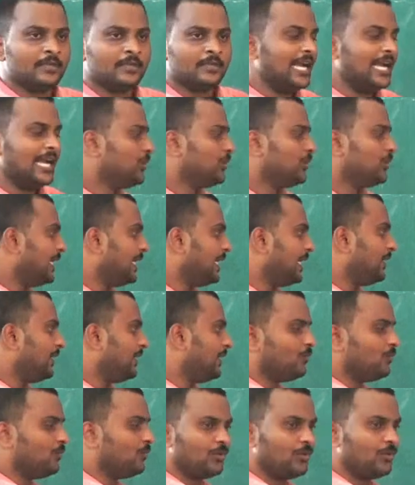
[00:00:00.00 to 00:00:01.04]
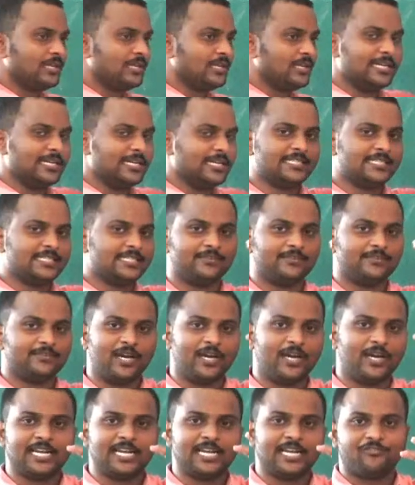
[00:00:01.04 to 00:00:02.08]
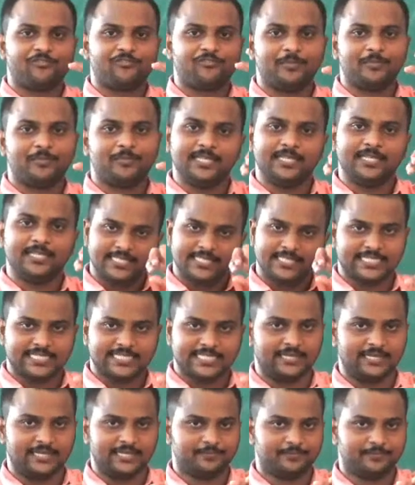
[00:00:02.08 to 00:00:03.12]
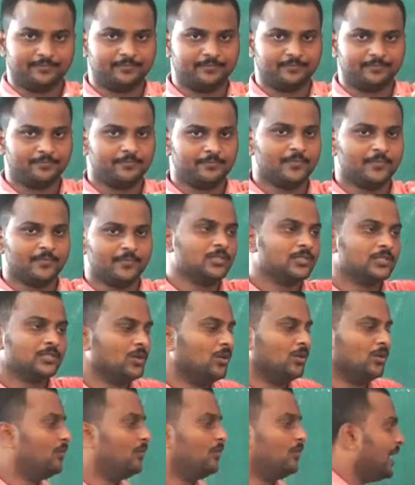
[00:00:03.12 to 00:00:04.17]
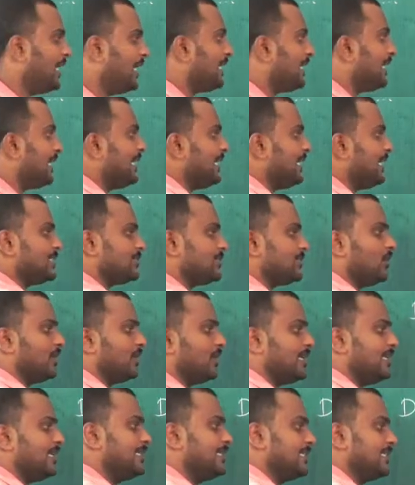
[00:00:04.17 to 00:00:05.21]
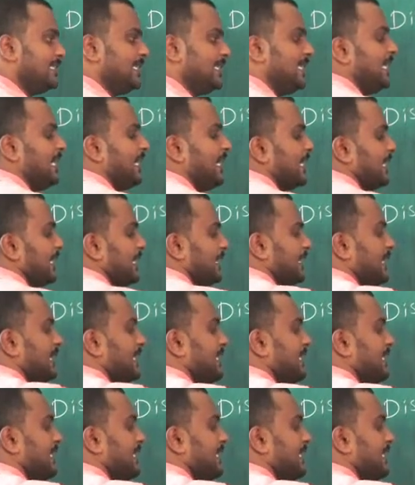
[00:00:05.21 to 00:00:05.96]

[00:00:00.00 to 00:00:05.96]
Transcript: Actually we get the white light from the sun. So white light is not a single color.